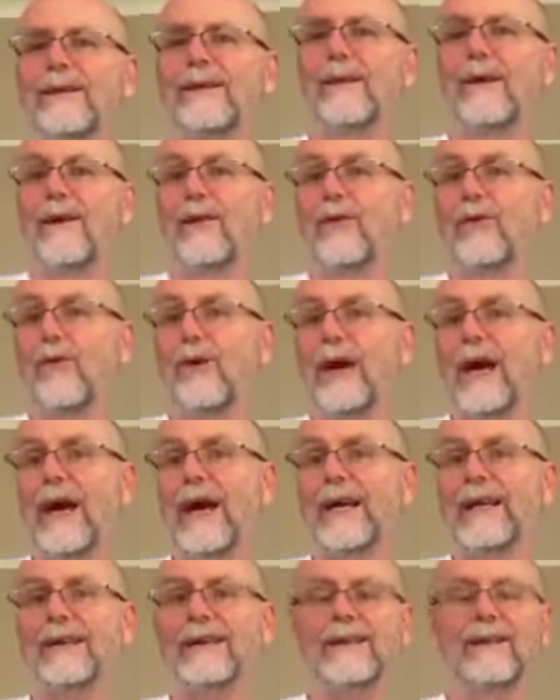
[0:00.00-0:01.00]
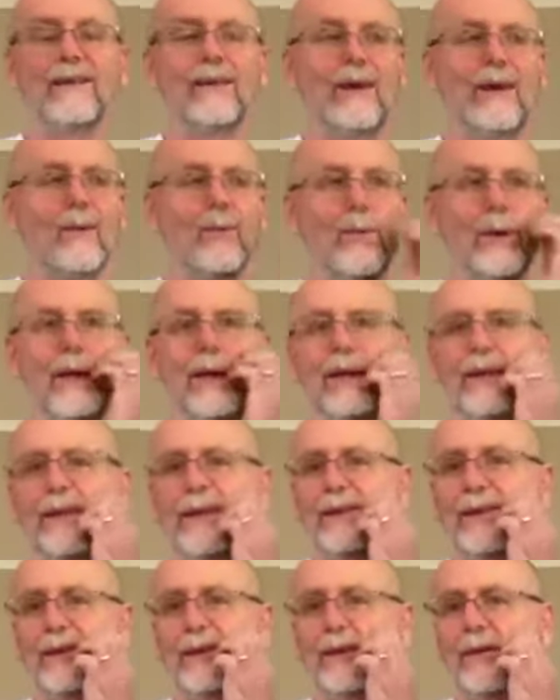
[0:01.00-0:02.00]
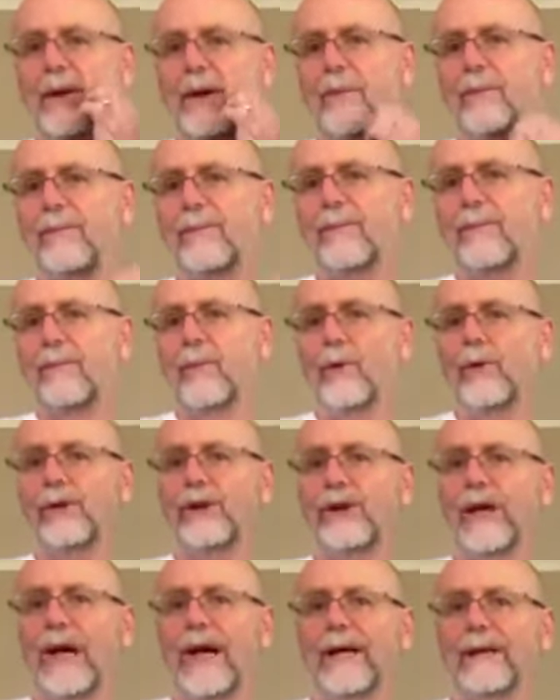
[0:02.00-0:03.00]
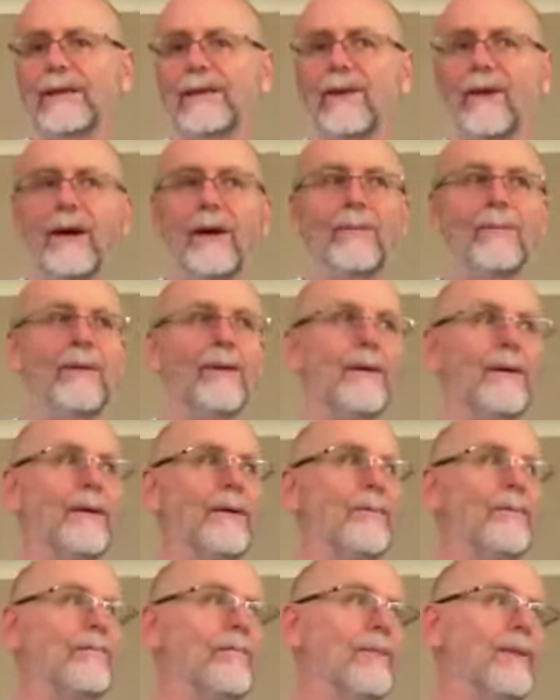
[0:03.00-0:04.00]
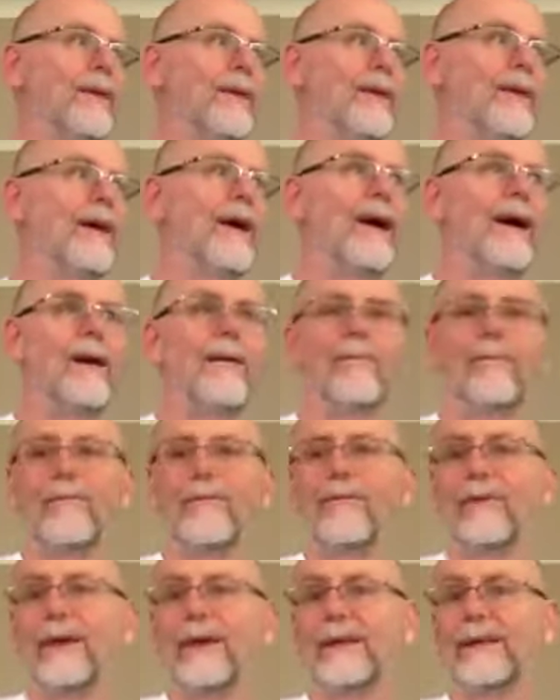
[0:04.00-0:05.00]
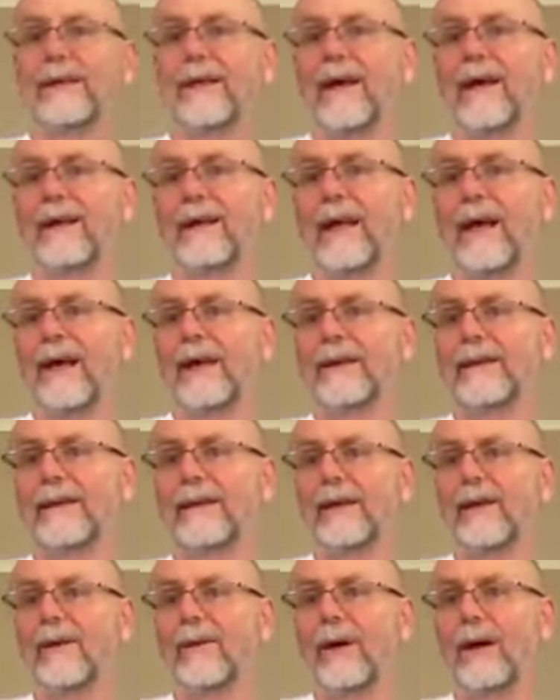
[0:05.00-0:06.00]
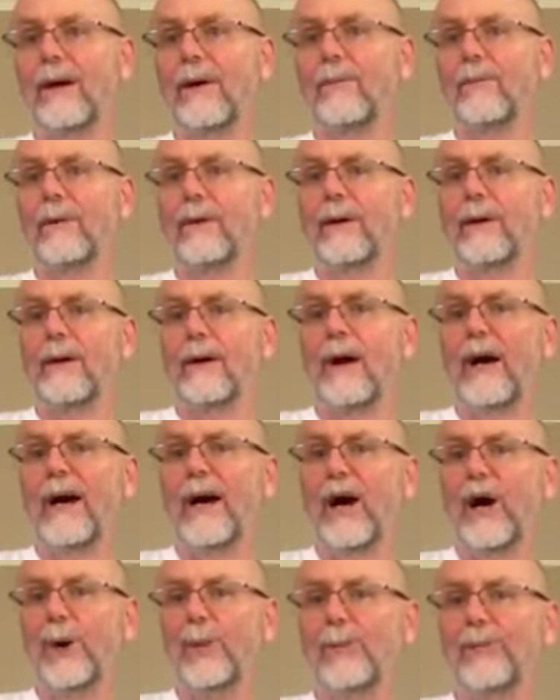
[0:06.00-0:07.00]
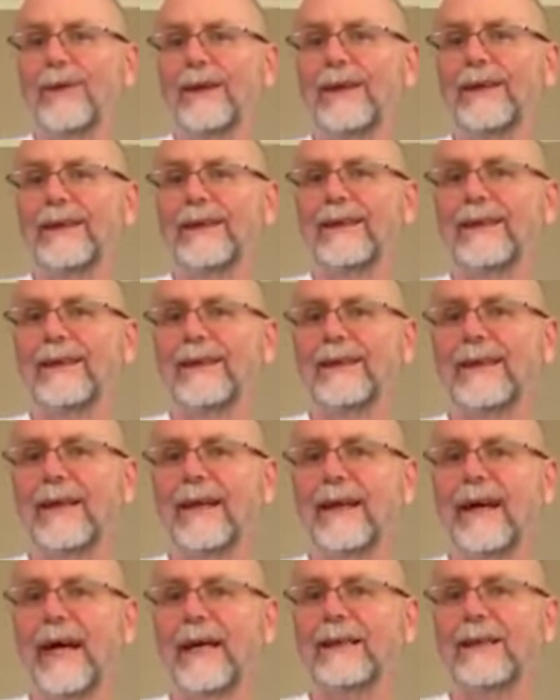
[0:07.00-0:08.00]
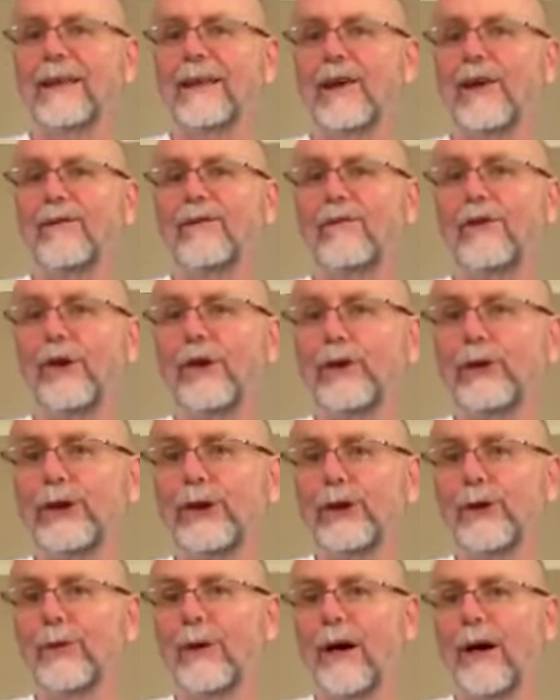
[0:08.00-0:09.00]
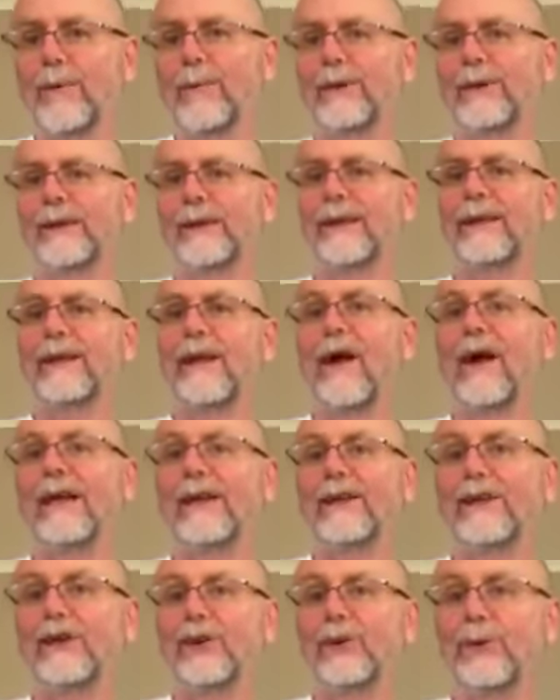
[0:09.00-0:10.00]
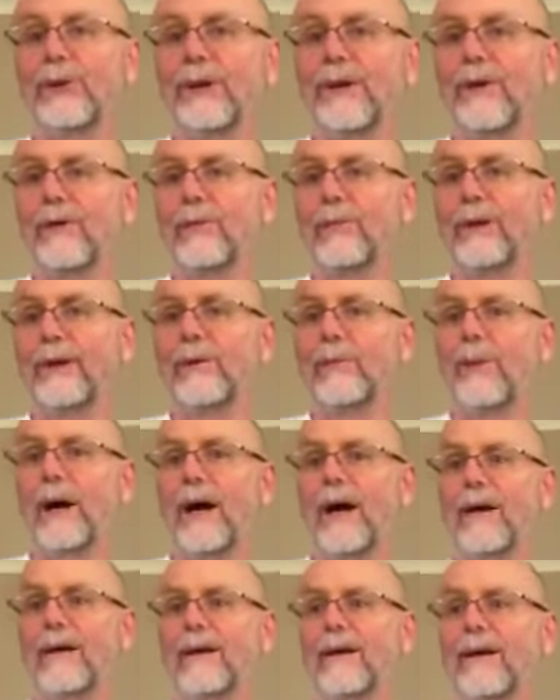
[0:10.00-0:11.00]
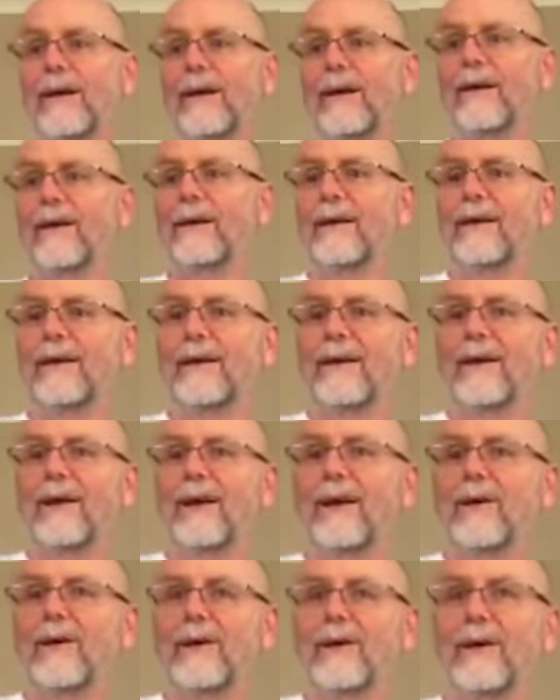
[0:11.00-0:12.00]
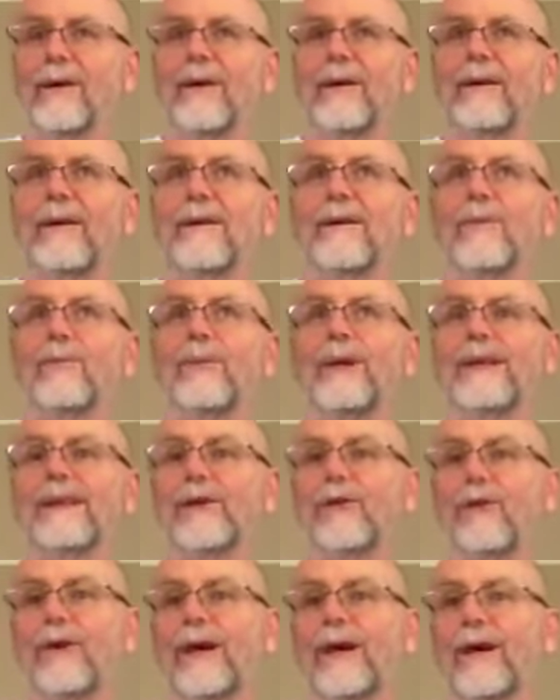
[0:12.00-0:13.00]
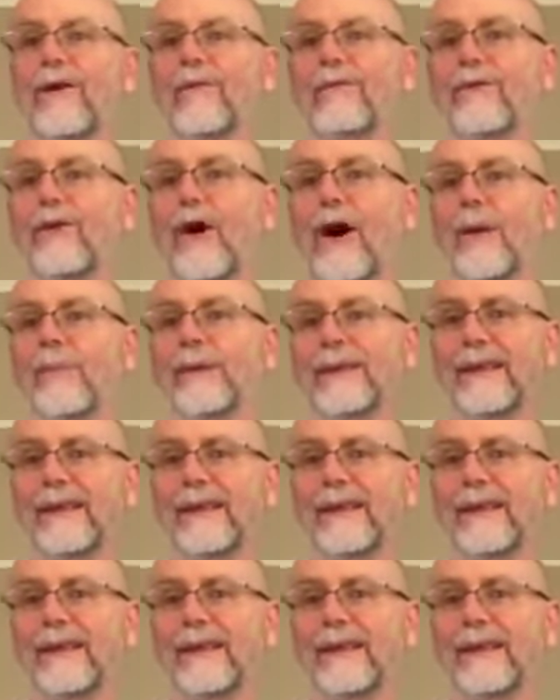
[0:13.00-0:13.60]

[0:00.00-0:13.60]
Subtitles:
sort of 3/8s and a lot of weird sort of more jazz type things like that. So I hope this hasn't confused you. I hope it's enlightened you a little bit about, you know, the mystery of time